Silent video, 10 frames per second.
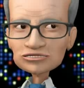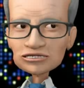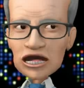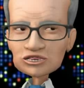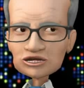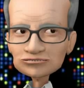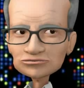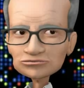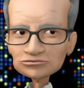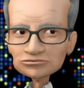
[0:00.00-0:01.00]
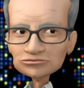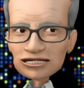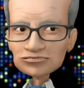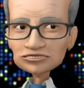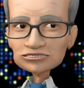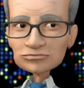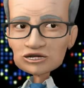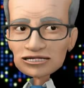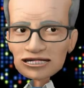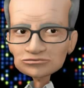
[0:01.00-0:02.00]
with Catherine. In
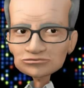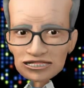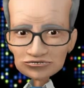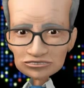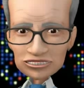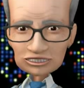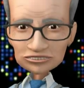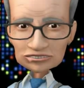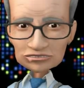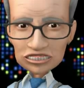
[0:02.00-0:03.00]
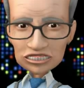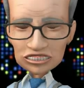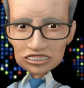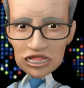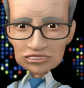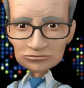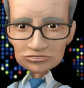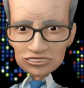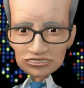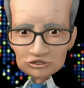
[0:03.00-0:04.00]
summary, it sucks. As a
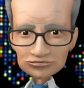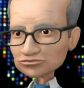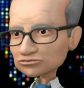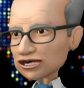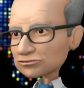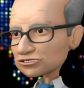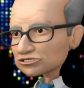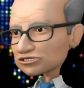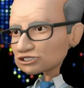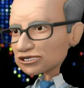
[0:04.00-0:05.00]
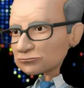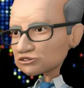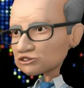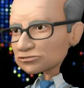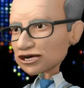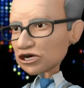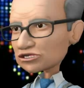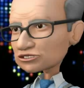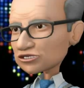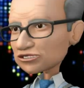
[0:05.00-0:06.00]
prelude, I basically blew my
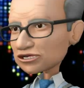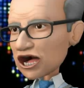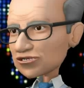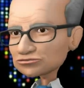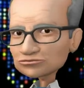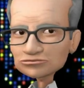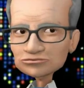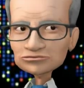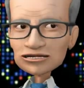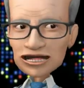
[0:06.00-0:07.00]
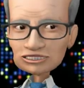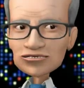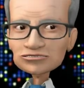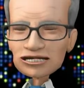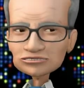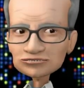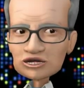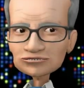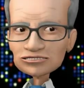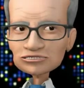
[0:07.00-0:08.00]
asshole out. I got an
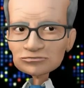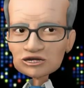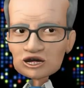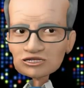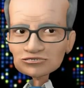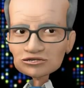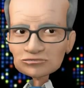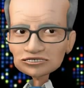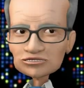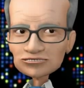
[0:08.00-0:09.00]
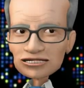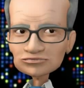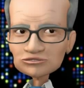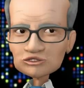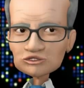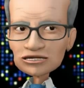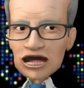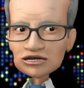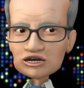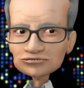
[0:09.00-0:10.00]
external hemorrhoid from straining too
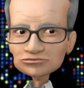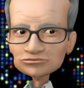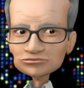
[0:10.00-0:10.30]
hard.